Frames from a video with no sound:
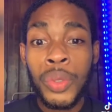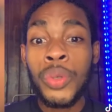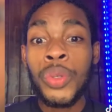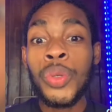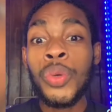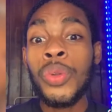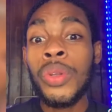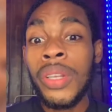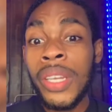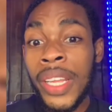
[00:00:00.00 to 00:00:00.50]

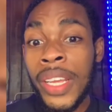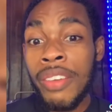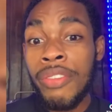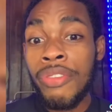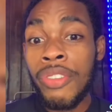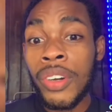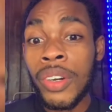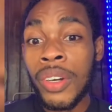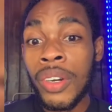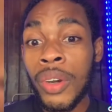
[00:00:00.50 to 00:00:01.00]
you live
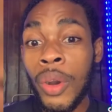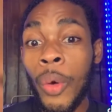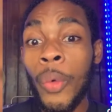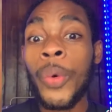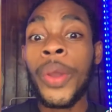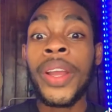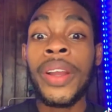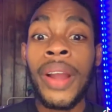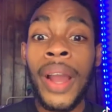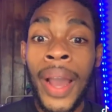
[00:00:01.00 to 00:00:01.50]

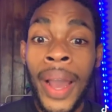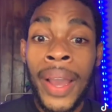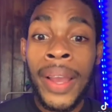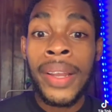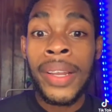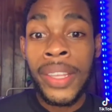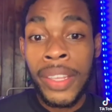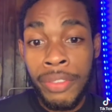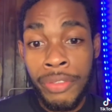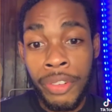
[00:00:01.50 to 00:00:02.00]
where I
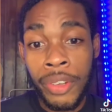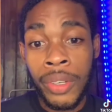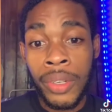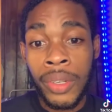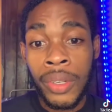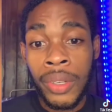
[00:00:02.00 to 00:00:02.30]
live?